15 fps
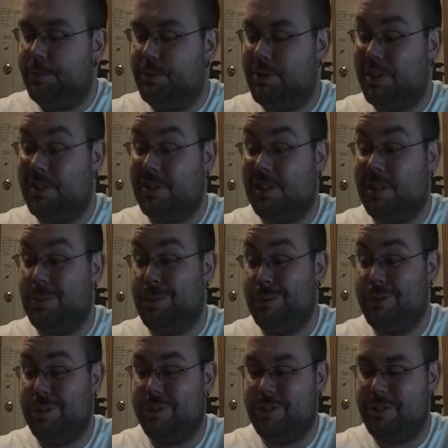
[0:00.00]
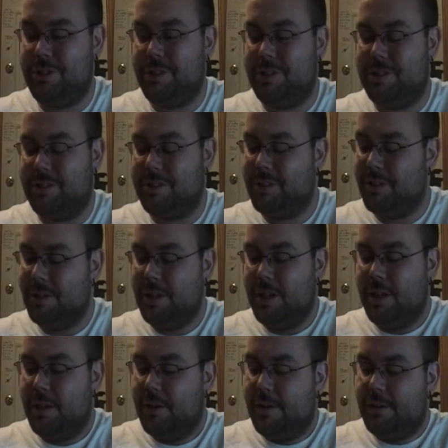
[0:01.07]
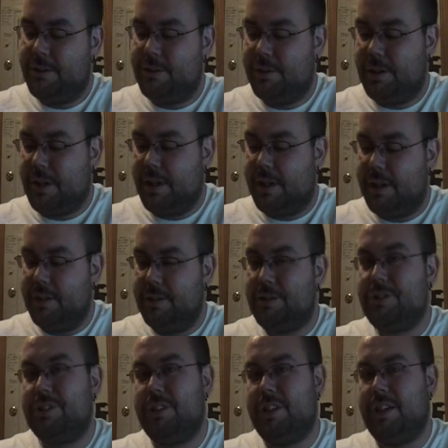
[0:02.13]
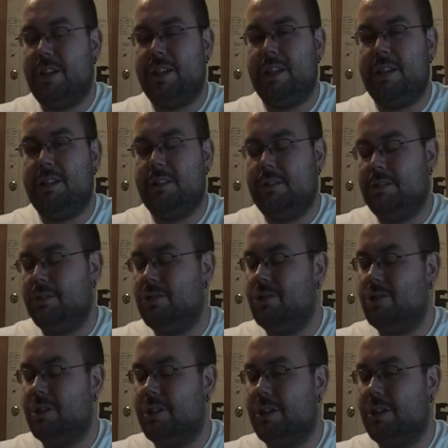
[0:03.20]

should I talk about dirt sheets? Should I?